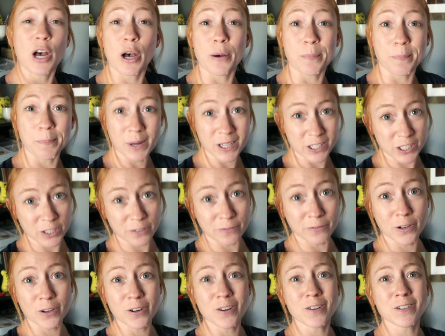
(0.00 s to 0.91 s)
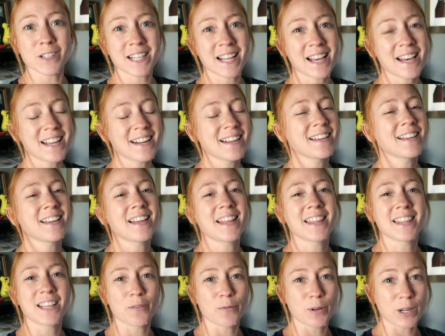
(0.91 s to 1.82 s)
a bunch of photos to edit,
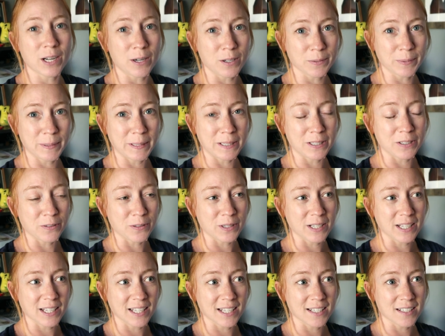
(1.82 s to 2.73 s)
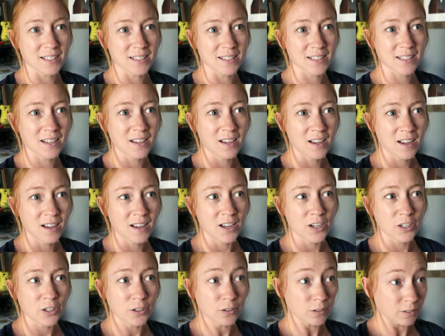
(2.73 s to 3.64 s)
and then what I'll be doing is
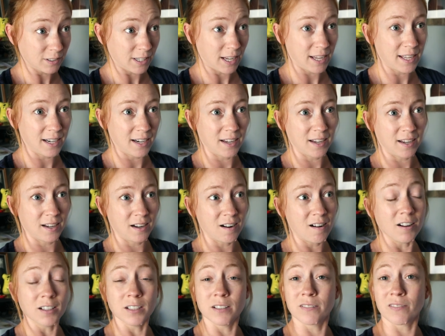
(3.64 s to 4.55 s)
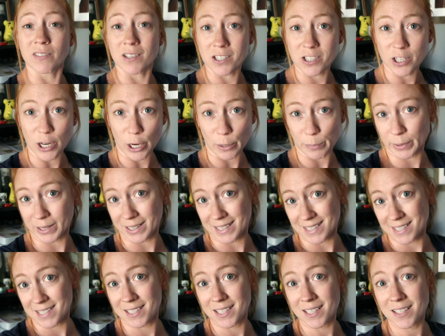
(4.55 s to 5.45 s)
creating all of the shop
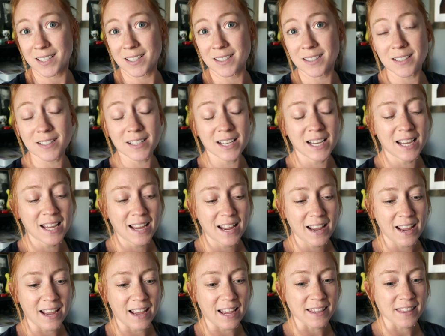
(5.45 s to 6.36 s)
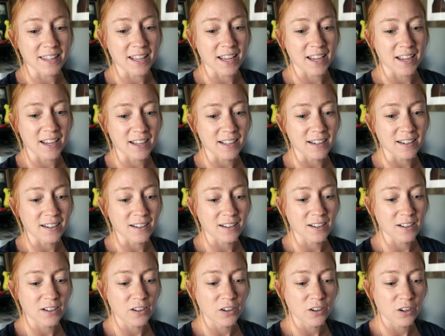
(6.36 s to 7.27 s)
listings and
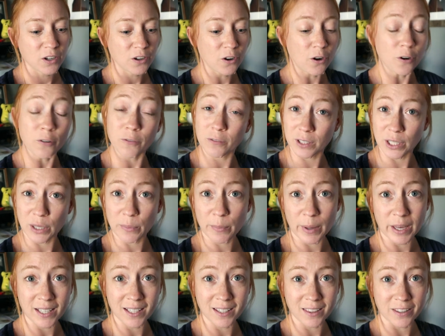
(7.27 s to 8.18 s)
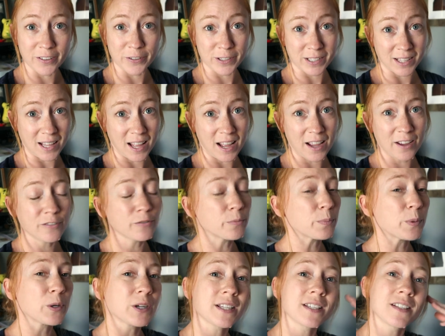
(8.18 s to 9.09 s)
then hopefully making those
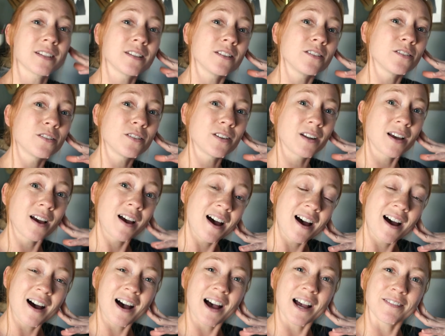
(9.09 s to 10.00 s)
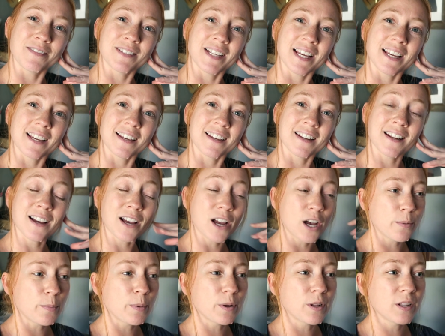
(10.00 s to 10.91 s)
live pretty soon. I've taken a
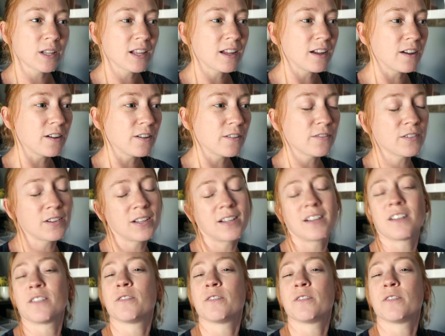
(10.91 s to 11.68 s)
couple of